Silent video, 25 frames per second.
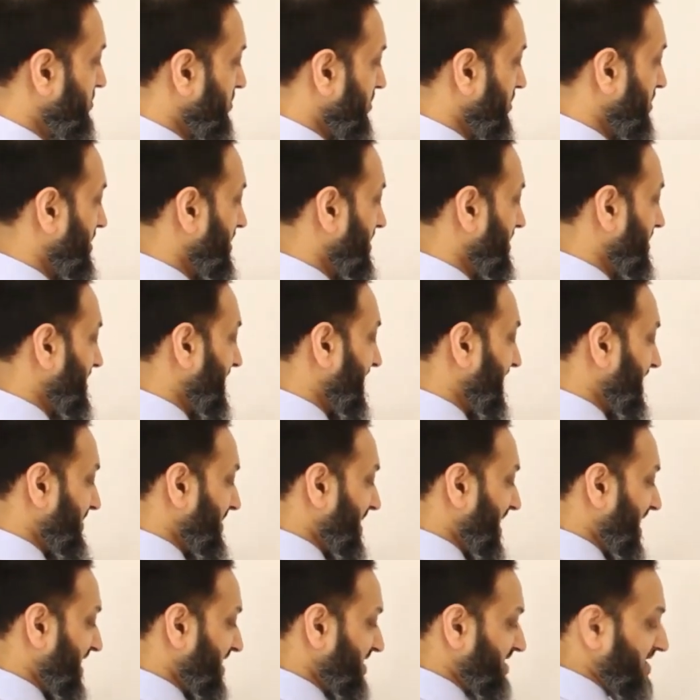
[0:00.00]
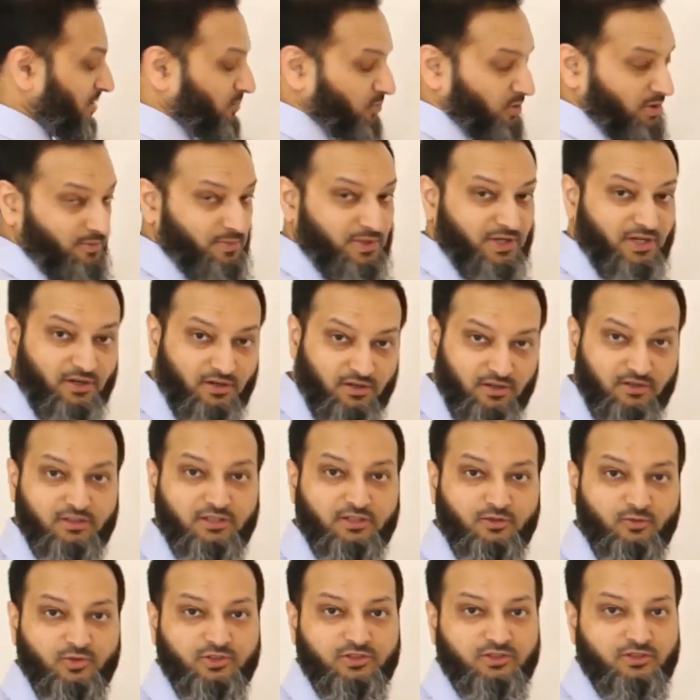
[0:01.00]
So the antibiotics that we
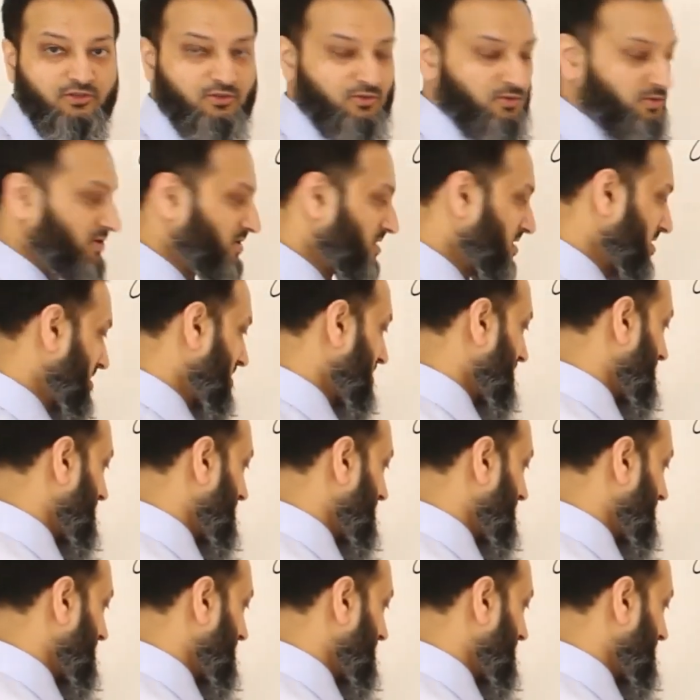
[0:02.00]
empirically will use,